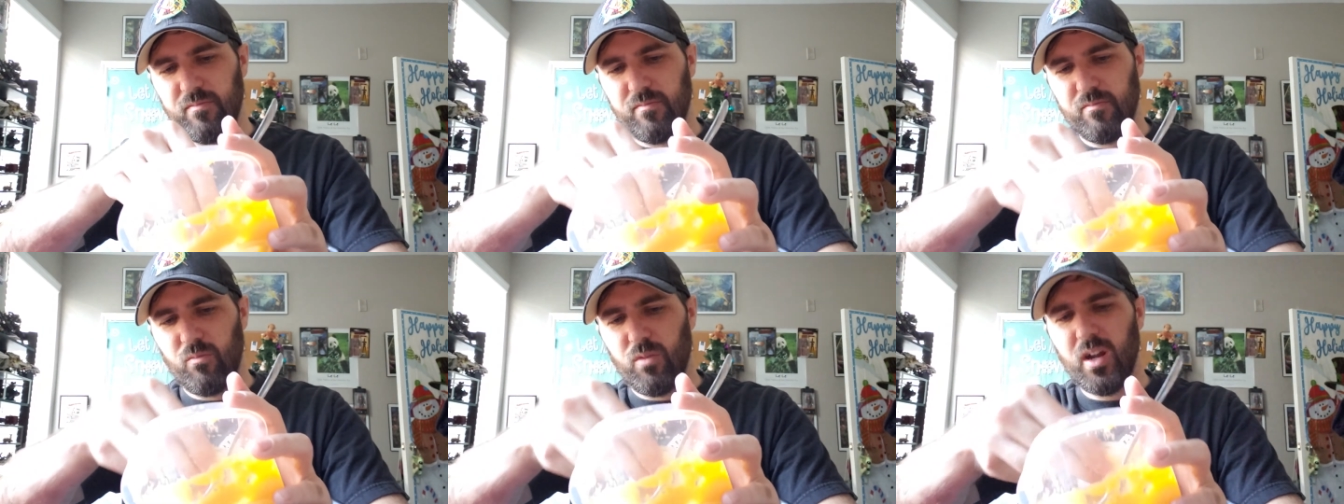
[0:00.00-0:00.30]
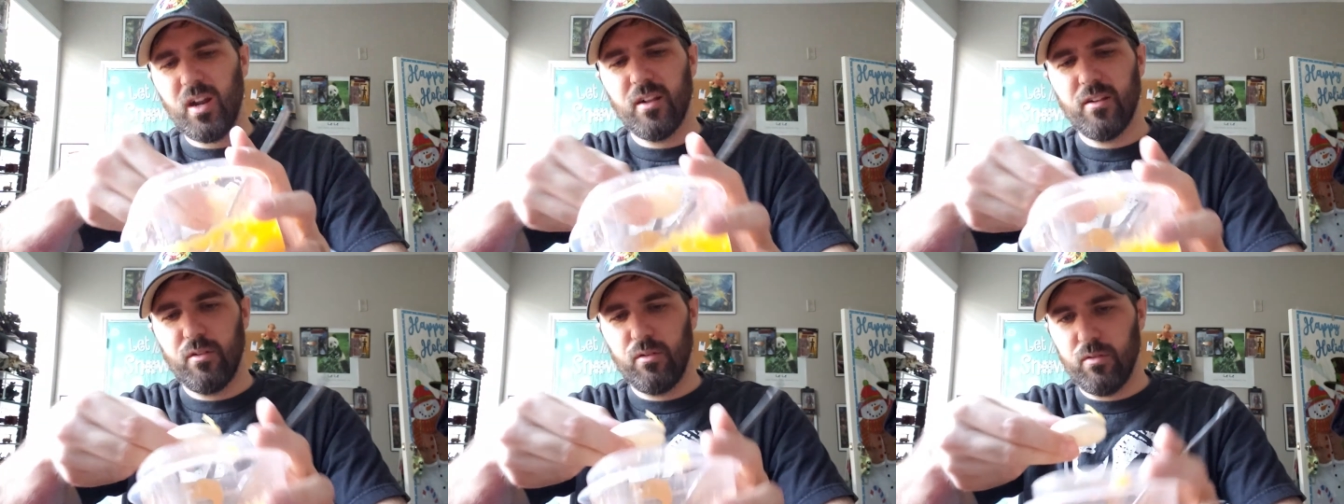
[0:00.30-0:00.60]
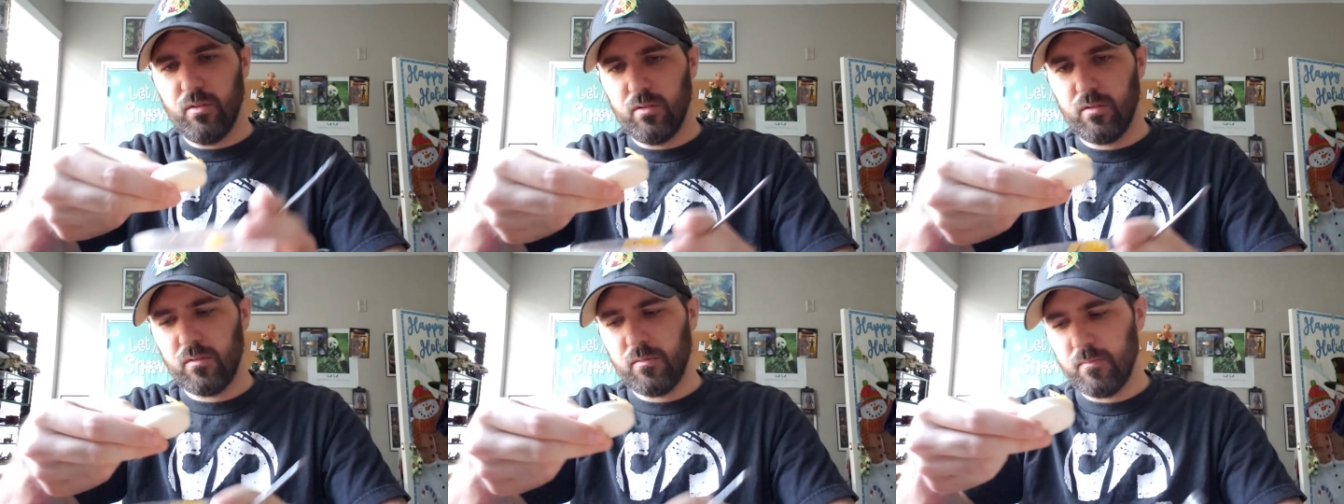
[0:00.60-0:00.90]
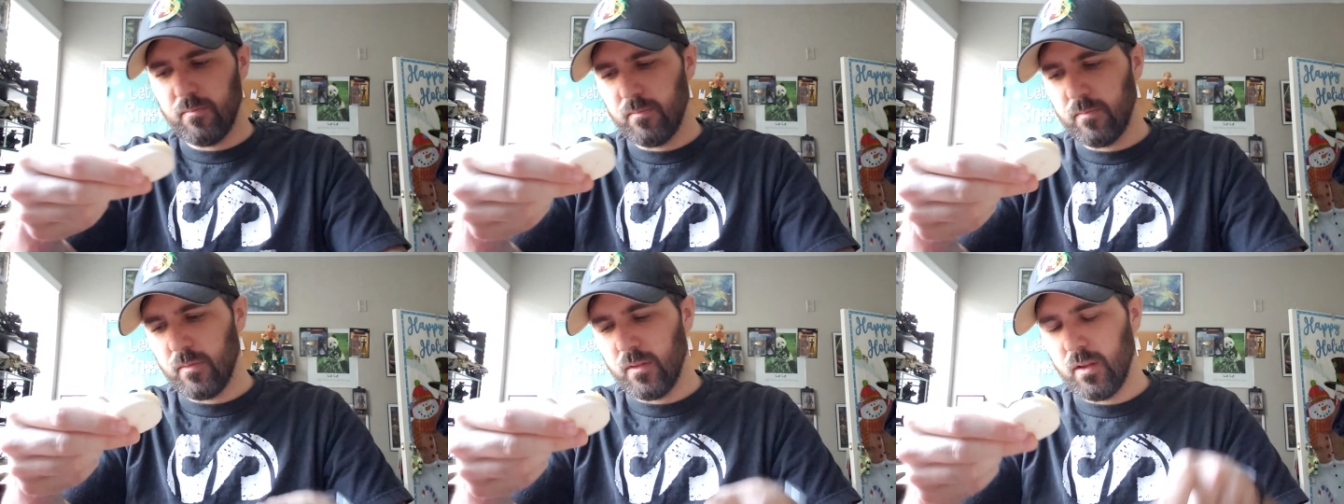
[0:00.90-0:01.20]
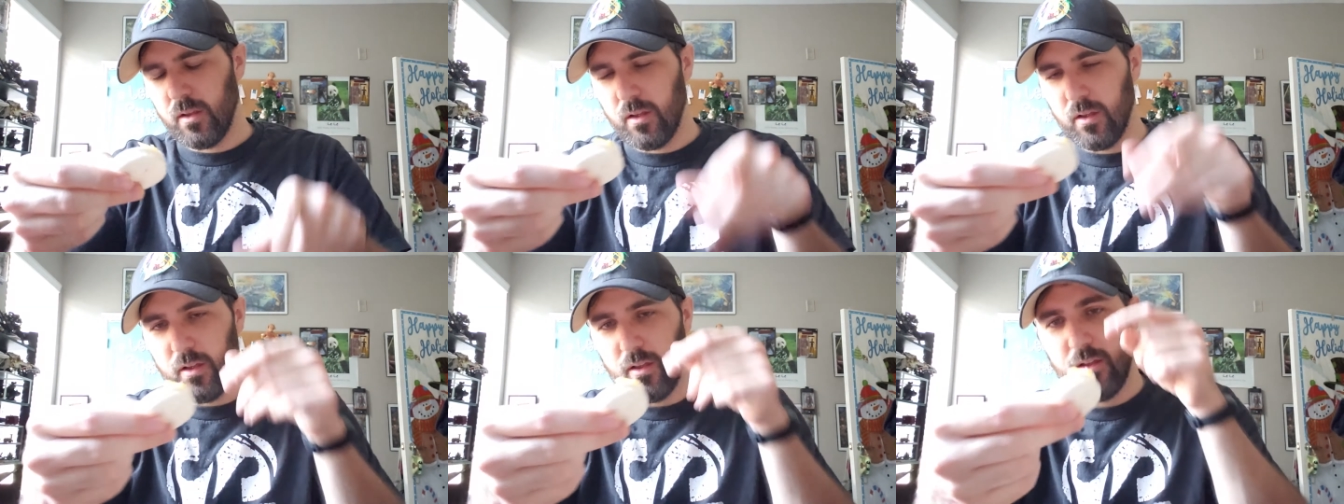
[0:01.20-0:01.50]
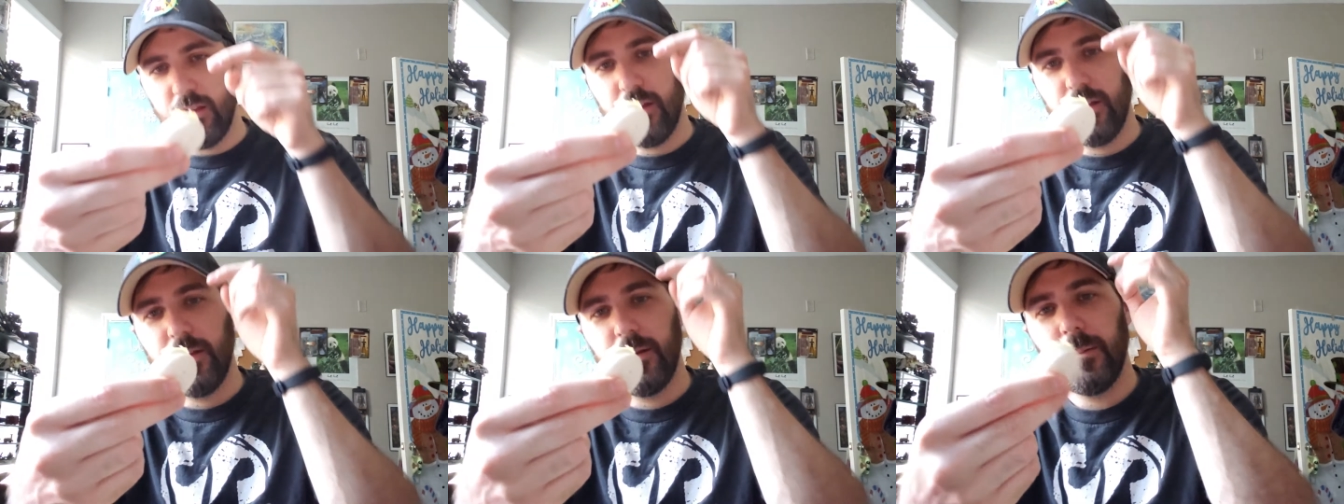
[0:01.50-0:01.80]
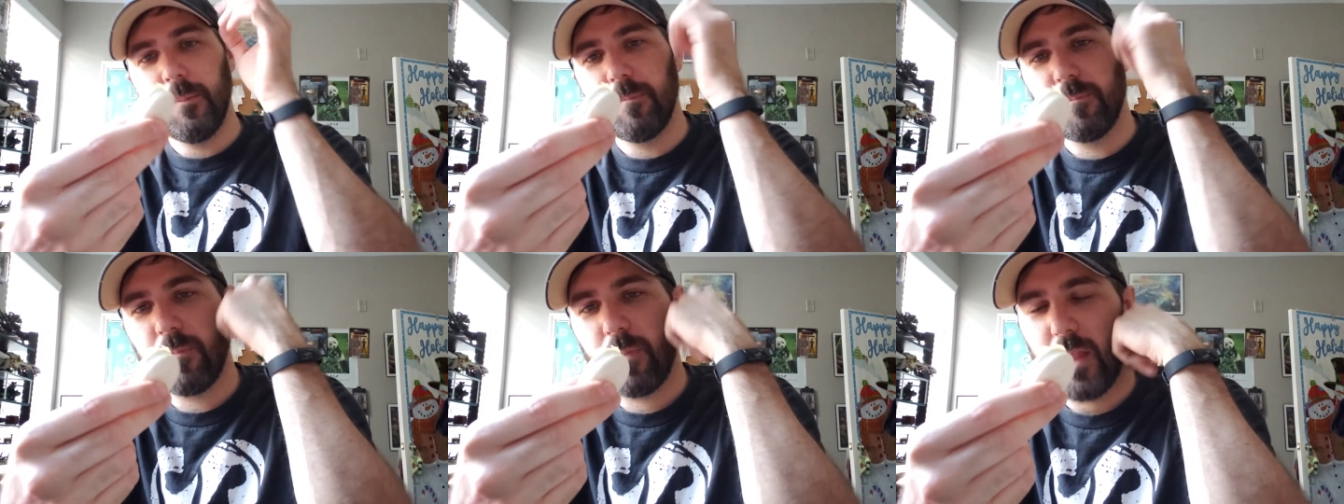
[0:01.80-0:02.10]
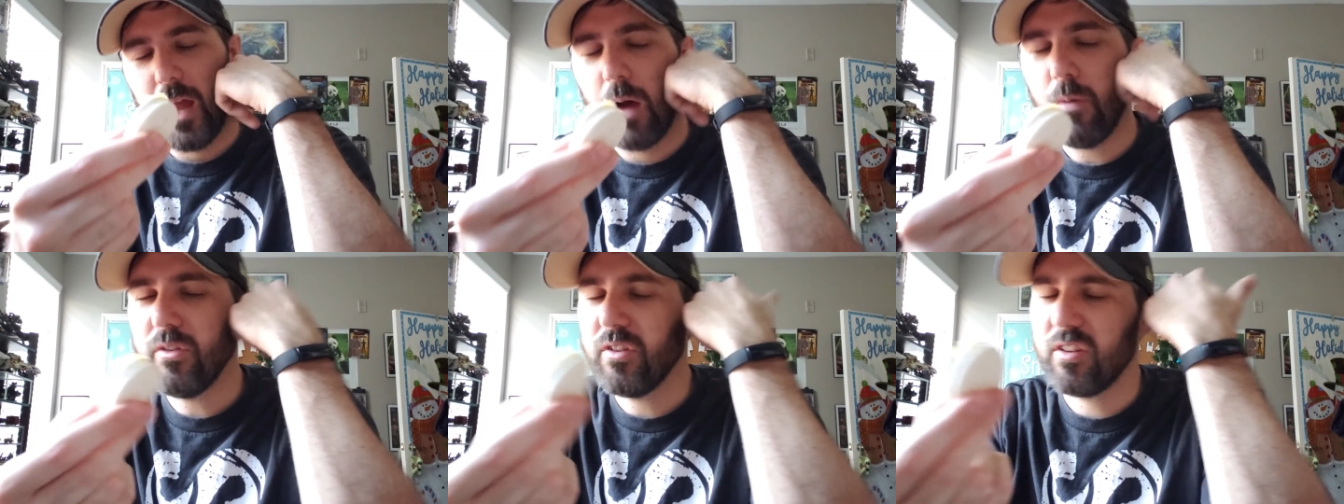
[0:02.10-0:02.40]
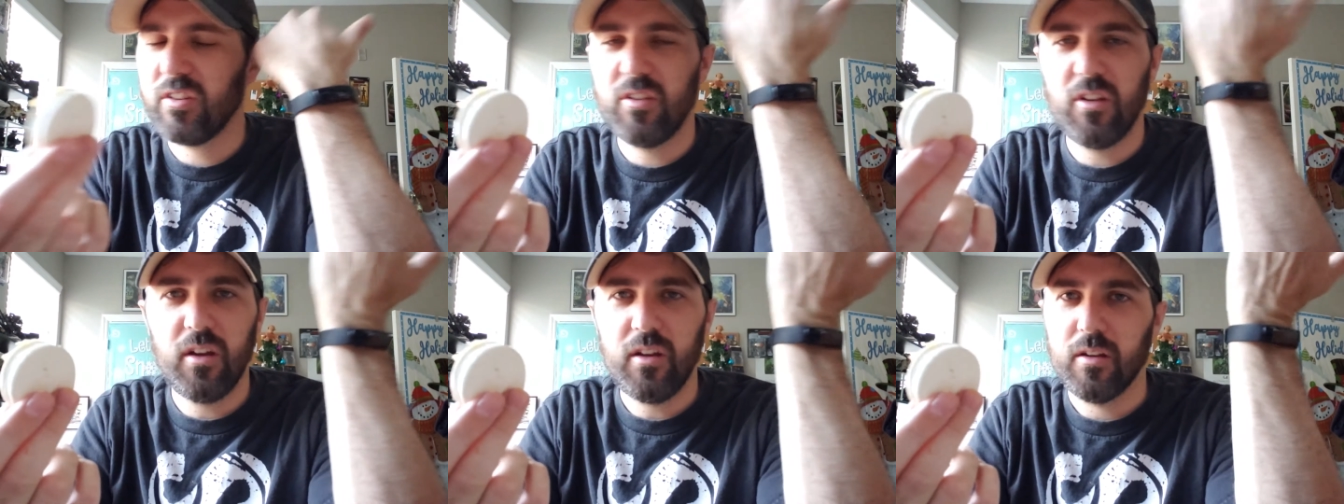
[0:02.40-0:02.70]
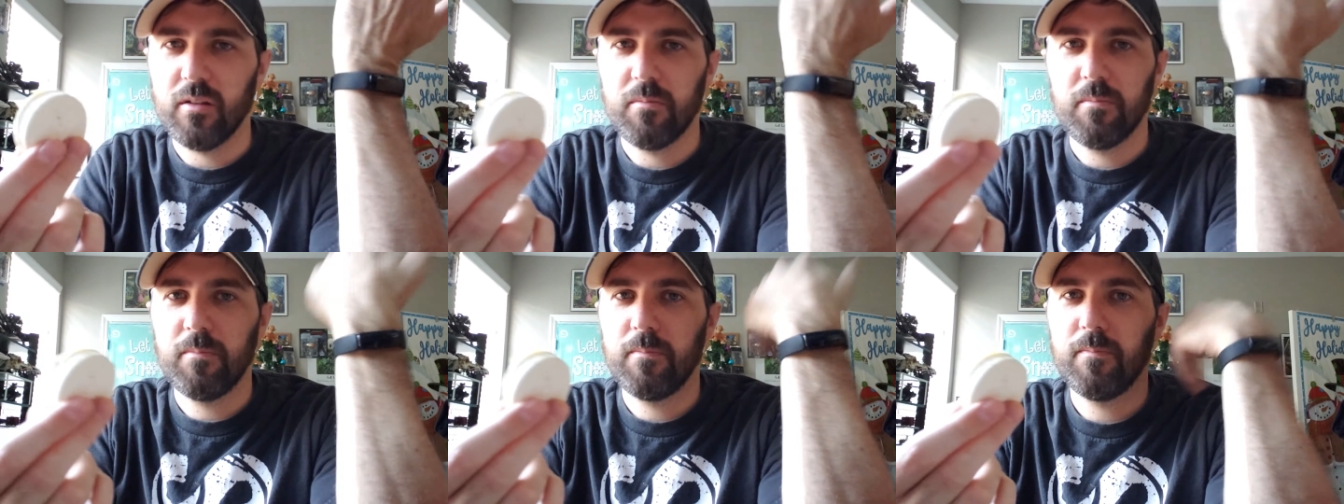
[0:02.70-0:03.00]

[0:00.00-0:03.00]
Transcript: why'd I do this? I was excited.